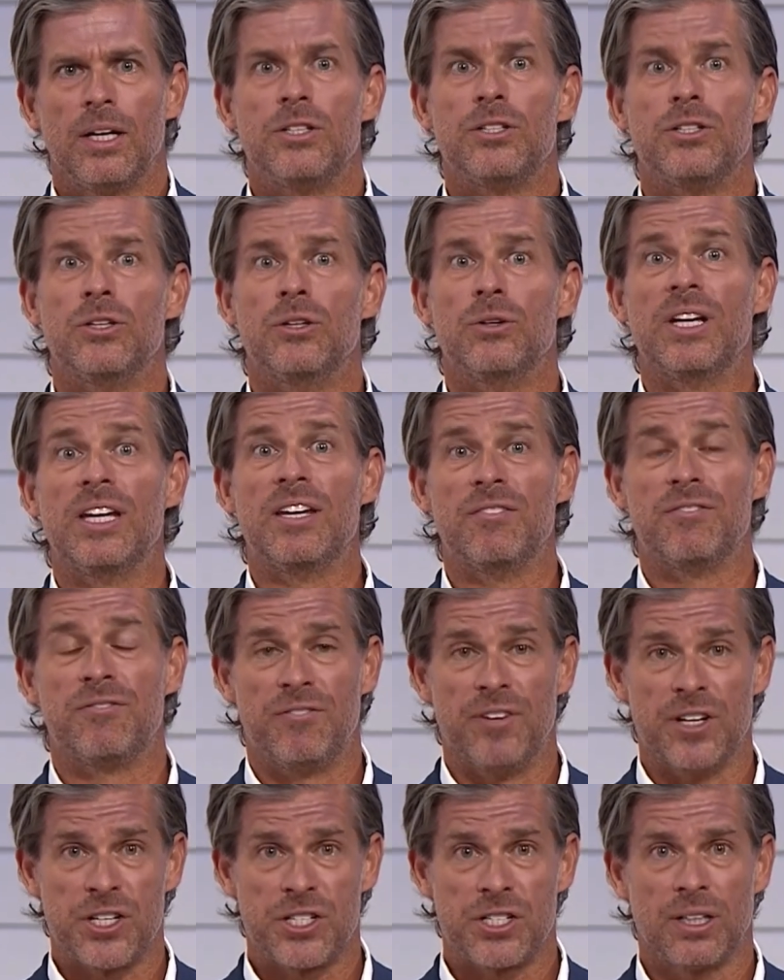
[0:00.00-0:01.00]
to
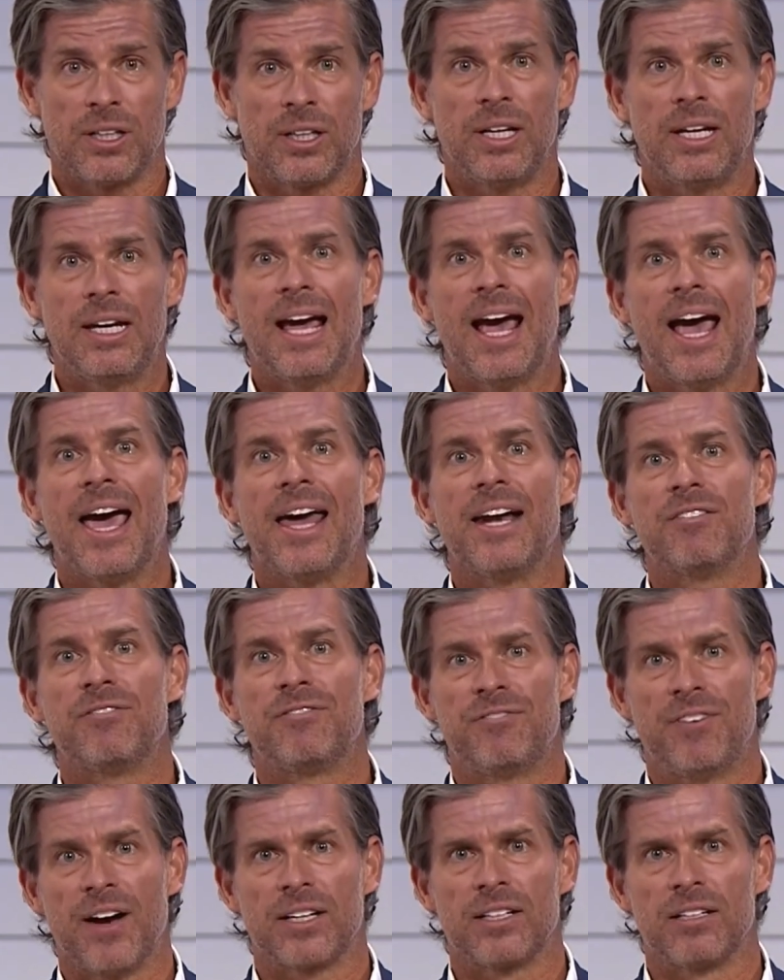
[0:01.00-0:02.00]
efficiently and
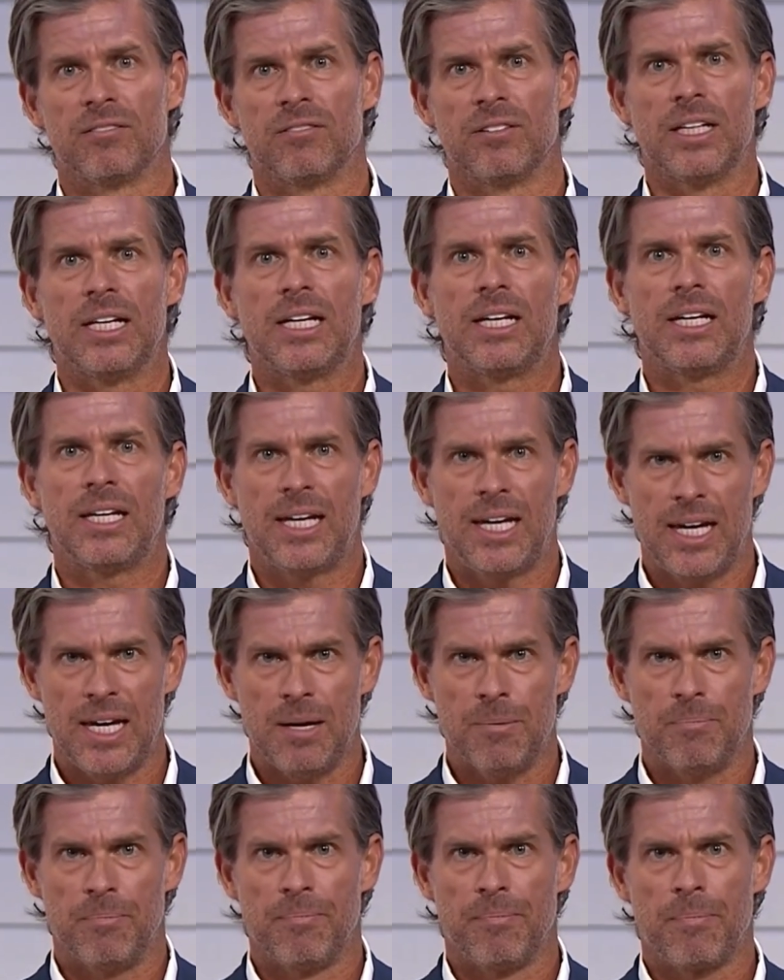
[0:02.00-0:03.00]
effectively keep